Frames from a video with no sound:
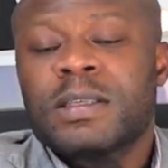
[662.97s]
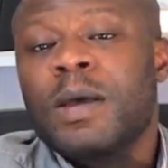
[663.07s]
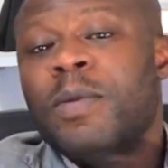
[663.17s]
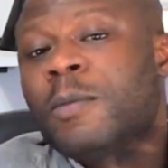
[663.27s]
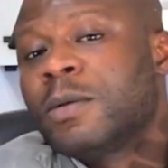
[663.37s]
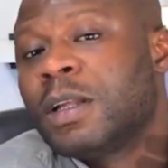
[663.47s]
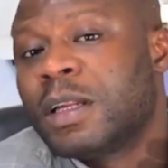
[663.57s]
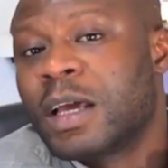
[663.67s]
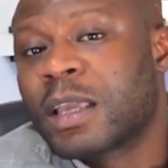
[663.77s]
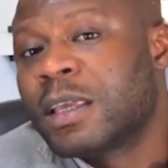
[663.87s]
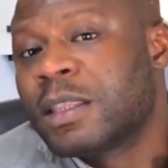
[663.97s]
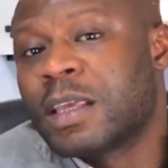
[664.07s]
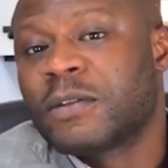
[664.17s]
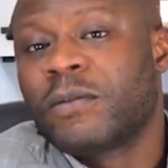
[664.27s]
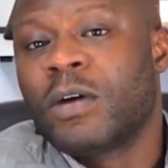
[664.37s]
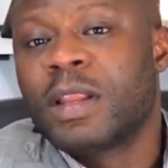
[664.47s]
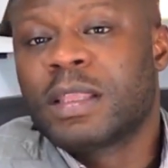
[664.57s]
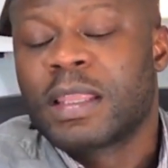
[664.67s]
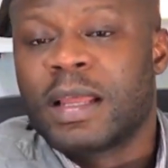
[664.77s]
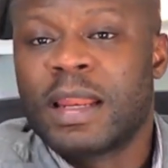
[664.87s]
Some people are lucky, things fall
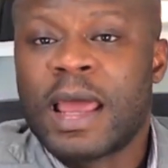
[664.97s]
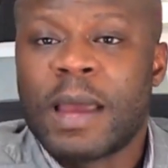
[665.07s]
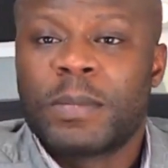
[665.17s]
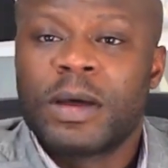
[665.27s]
at their lap.